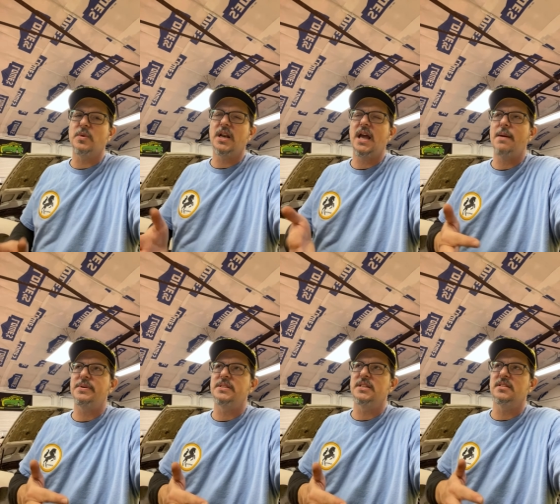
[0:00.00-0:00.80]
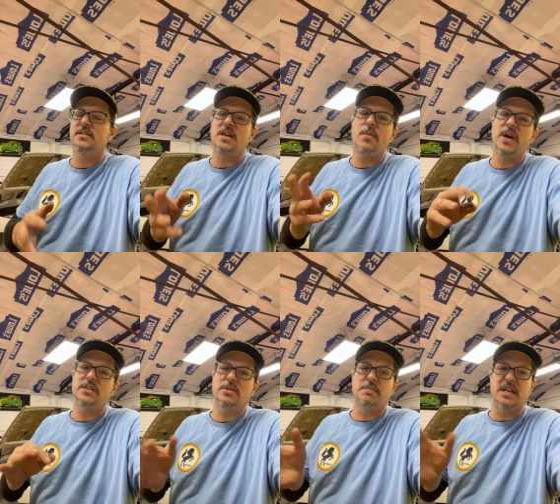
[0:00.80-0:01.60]
what happens is I wait
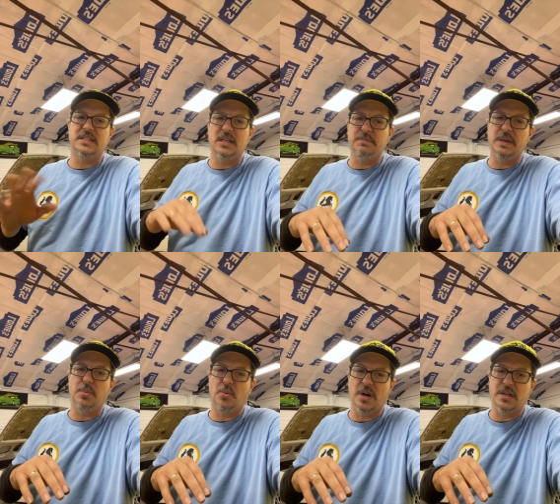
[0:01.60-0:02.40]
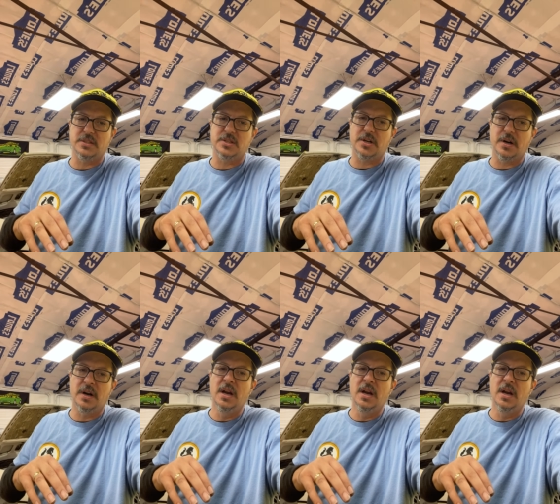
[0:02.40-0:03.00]
till about 10 people register,